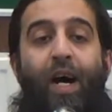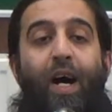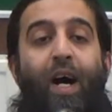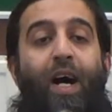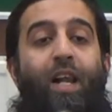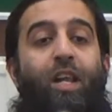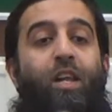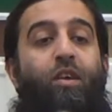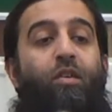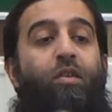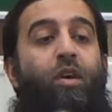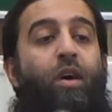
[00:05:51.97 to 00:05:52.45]

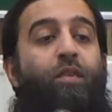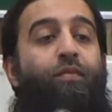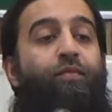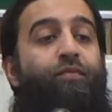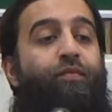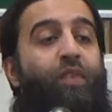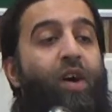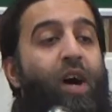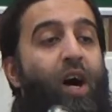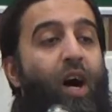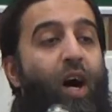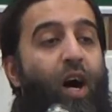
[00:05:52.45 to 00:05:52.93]
Al
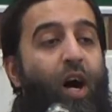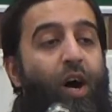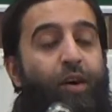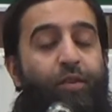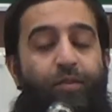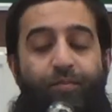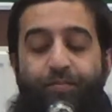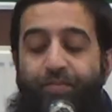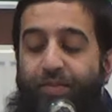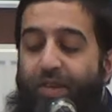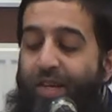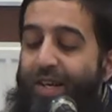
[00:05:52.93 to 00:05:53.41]

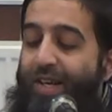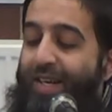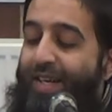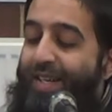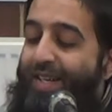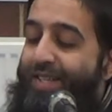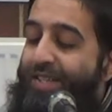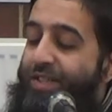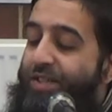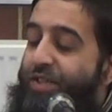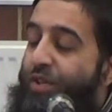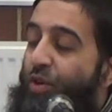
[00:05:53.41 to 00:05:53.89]
Ghafar
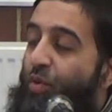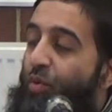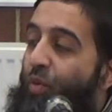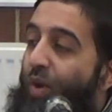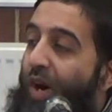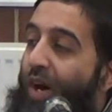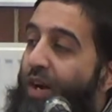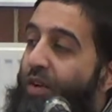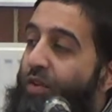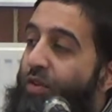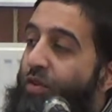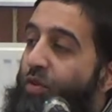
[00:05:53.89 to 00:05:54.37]
is the
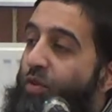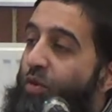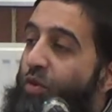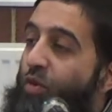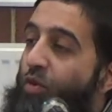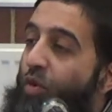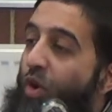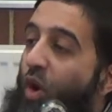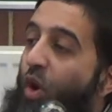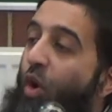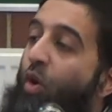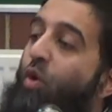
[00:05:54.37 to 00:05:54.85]
one
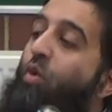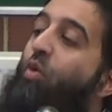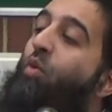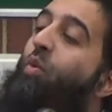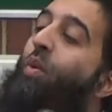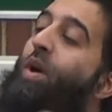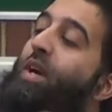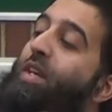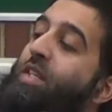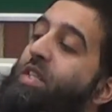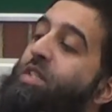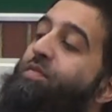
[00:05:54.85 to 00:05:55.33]
who
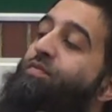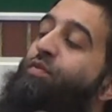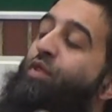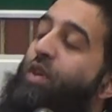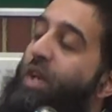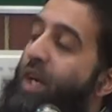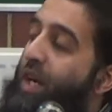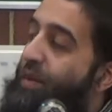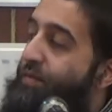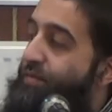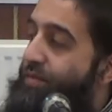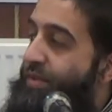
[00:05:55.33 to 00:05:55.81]
always
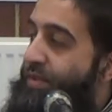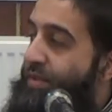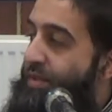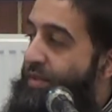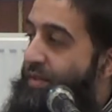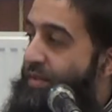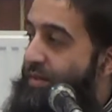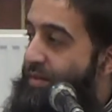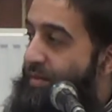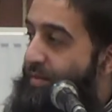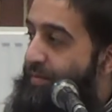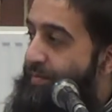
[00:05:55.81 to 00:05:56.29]

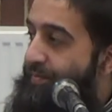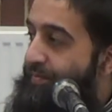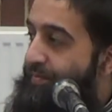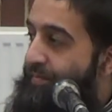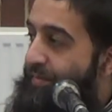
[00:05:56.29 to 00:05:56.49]
forgives.